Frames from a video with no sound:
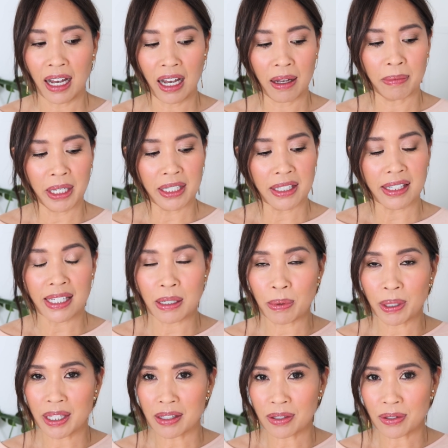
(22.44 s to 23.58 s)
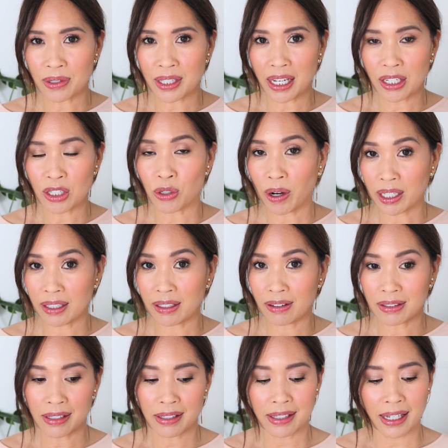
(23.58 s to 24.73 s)
um, and see what this looks like directly
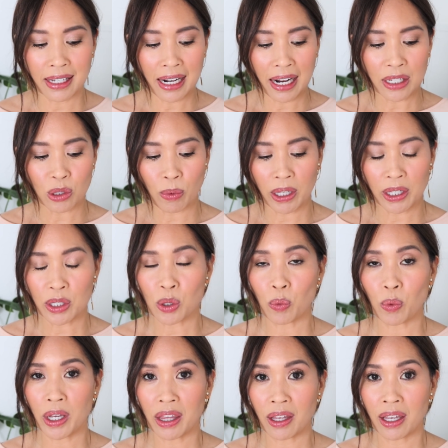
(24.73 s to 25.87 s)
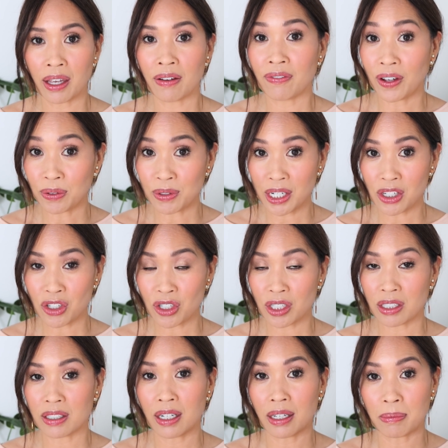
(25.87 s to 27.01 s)
on the skin as well as with
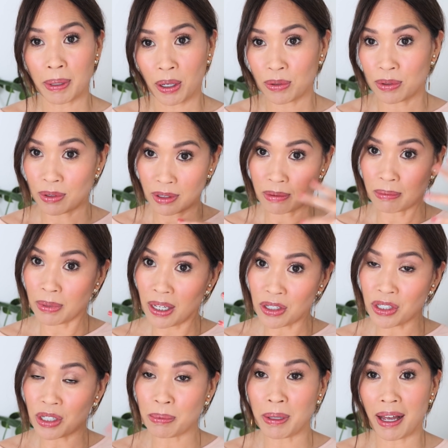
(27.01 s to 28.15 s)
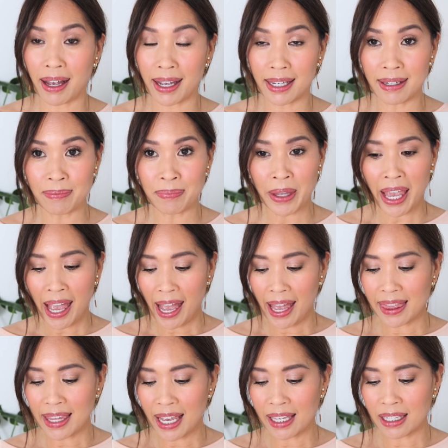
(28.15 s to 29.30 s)
foundation and powder and blush applied.
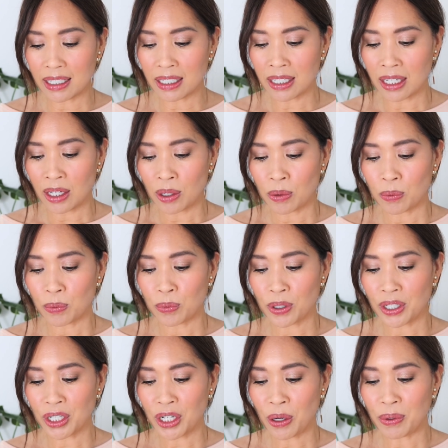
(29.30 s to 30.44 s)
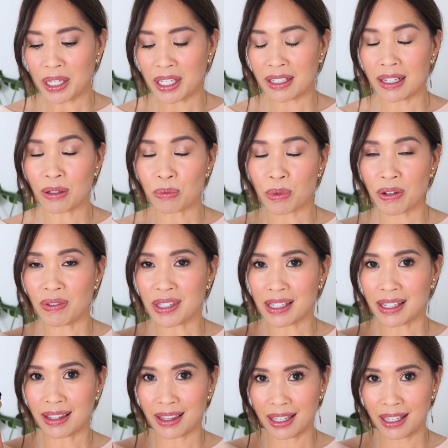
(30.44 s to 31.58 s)
And then we're gonna go in and
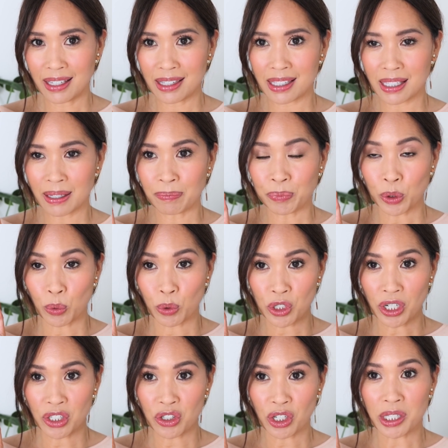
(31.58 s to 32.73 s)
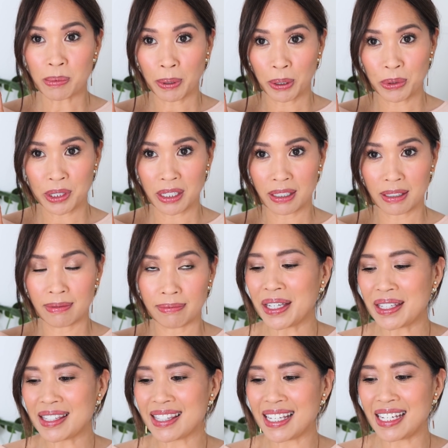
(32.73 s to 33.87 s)
revisit this, which I just posted.
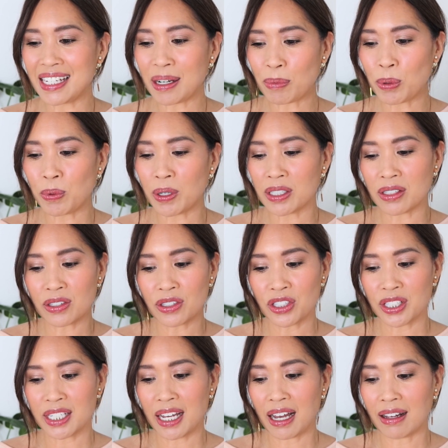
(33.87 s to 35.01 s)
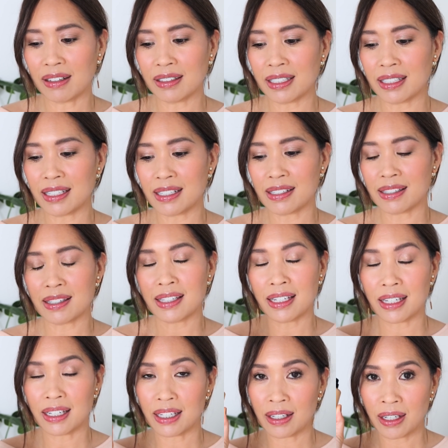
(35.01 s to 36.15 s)
It's the number one de Chanel. It is
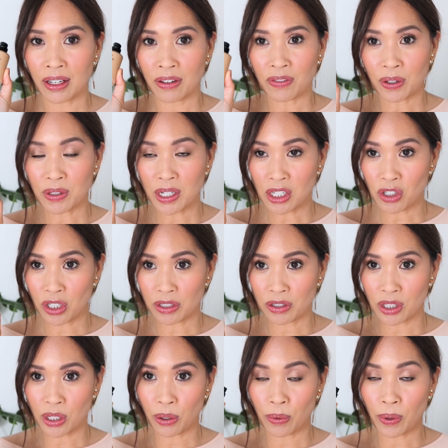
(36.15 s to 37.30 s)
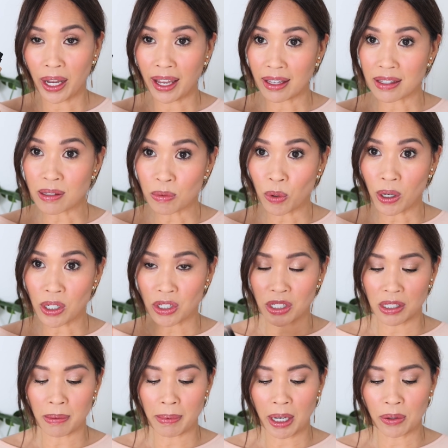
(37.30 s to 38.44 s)
the foundation. So I had some
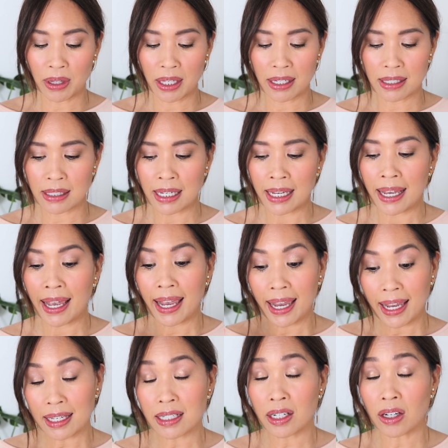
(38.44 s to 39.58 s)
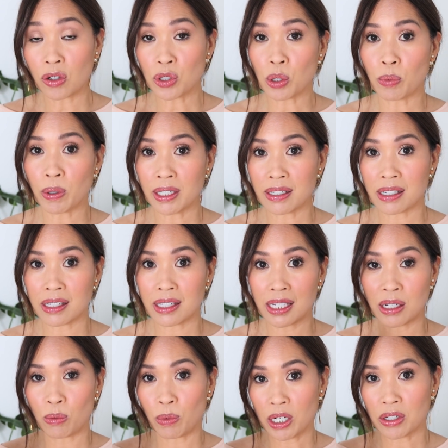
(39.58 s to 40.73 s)
questions about this and I also wanted to
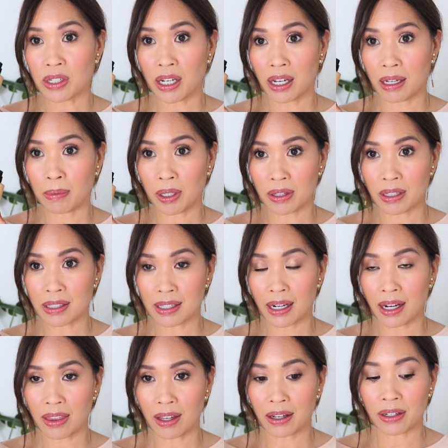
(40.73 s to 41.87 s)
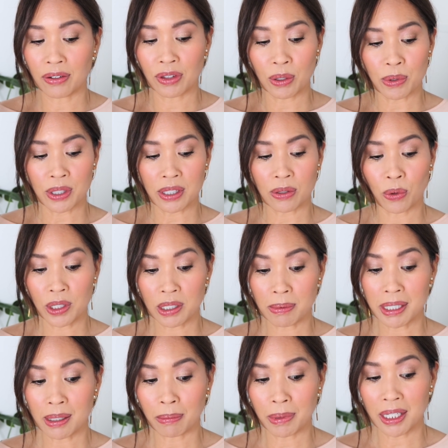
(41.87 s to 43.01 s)
see wear time on this. And I thought if there was going to be
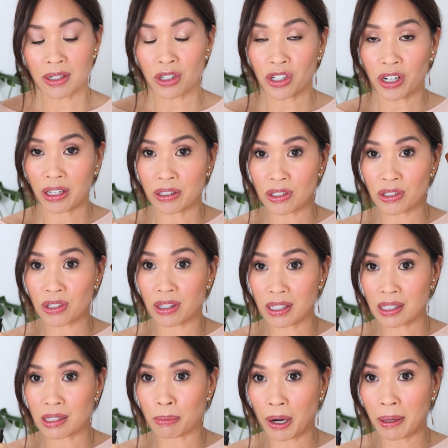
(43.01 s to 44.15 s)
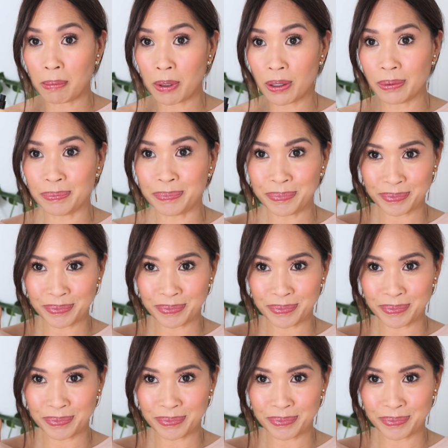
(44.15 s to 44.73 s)
something to challenge this primer,